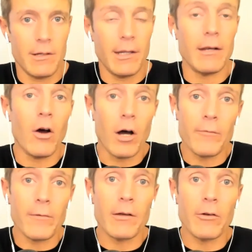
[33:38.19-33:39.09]
And
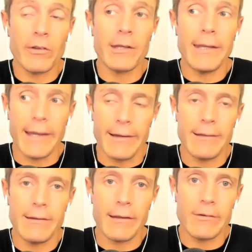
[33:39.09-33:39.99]
often they'll say, yeah,
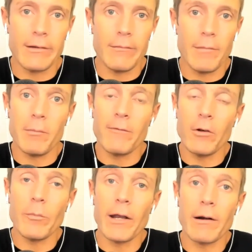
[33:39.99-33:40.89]
it actually made me feel
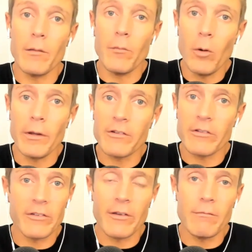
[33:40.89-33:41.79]
better in the moment just
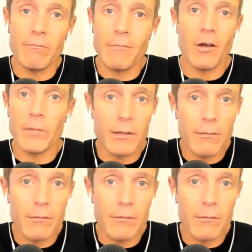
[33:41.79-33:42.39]
because it helped me